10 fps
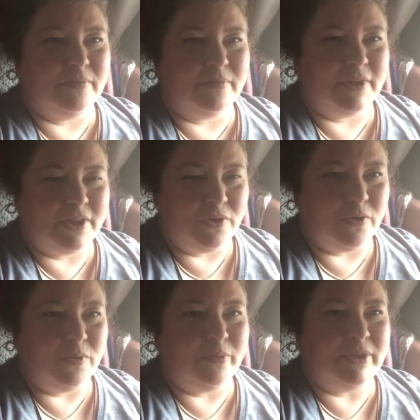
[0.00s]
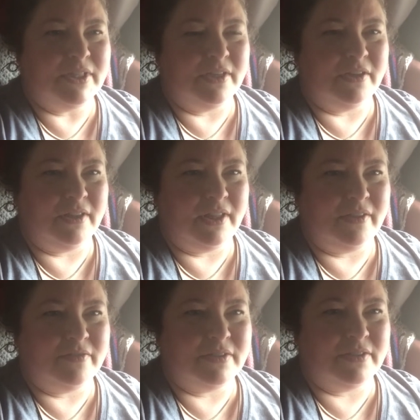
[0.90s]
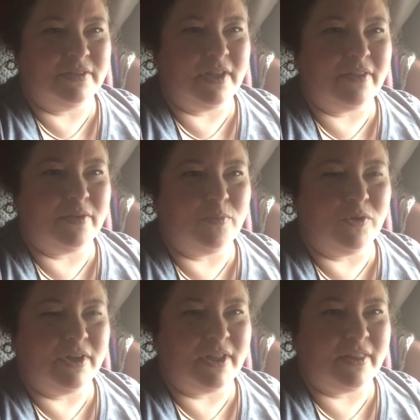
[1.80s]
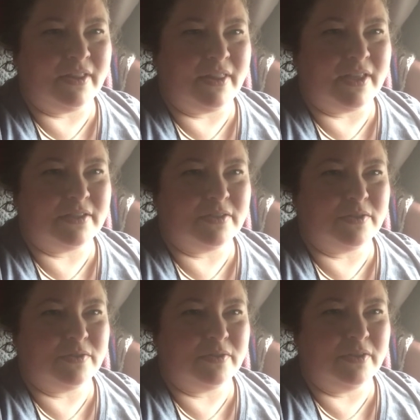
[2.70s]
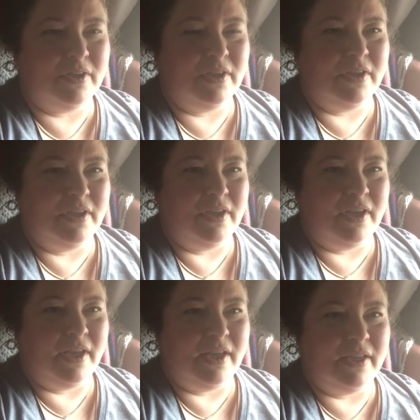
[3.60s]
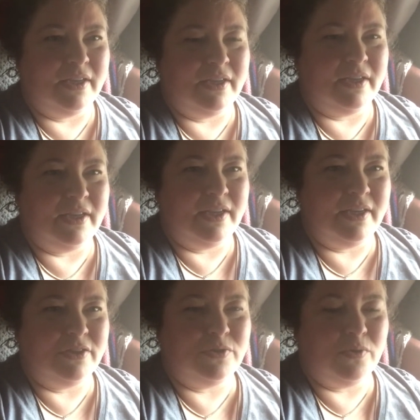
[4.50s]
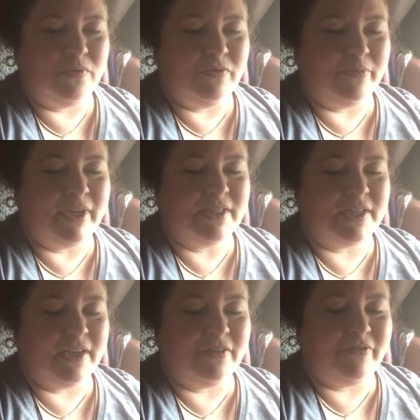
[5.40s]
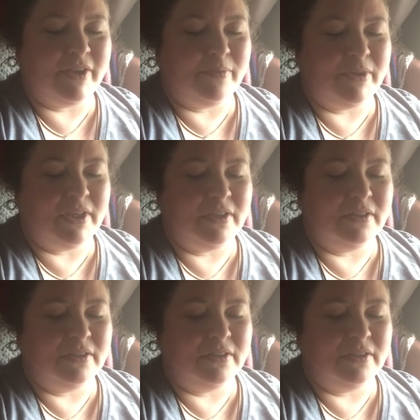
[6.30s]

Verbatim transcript: let your will be done in our lives. Nothing more, nothing less. I hand you over my entire family